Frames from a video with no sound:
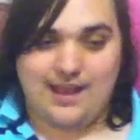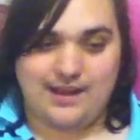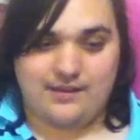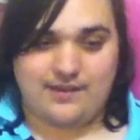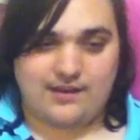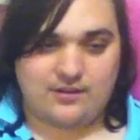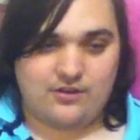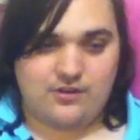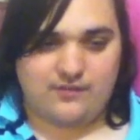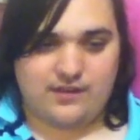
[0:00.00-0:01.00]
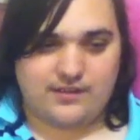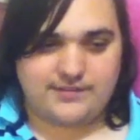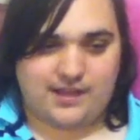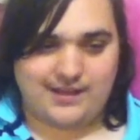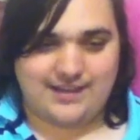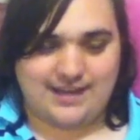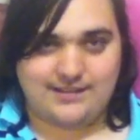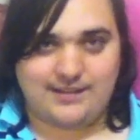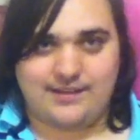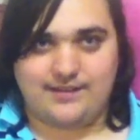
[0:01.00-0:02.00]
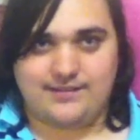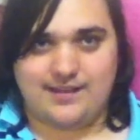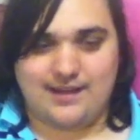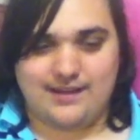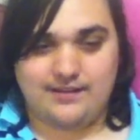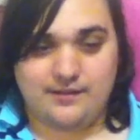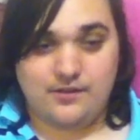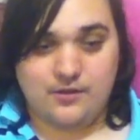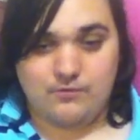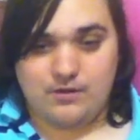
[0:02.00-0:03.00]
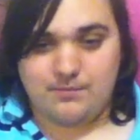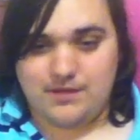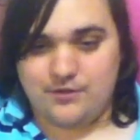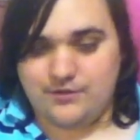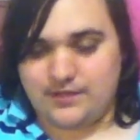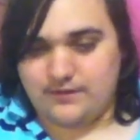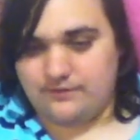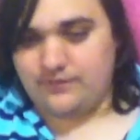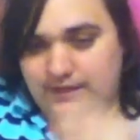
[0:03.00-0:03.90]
and then I got another tiny HD telly, We'll be using